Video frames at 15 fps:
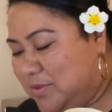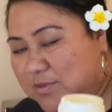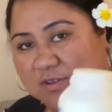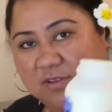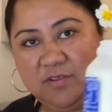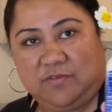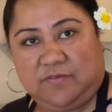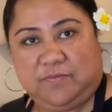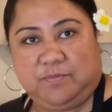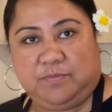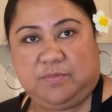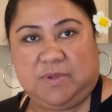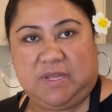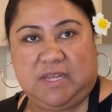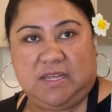of
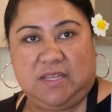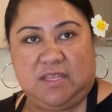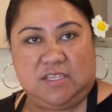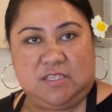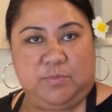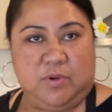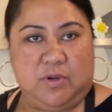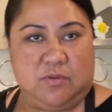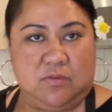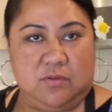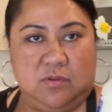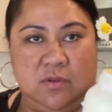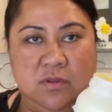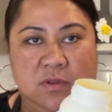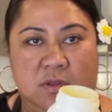this
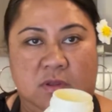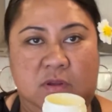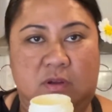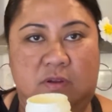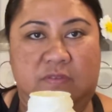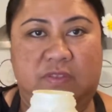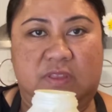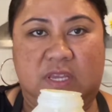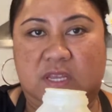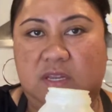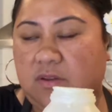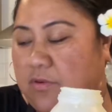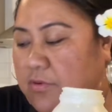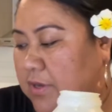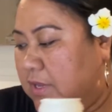bottle of
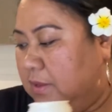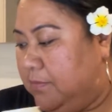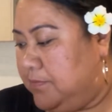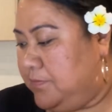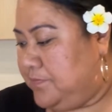thickened cream.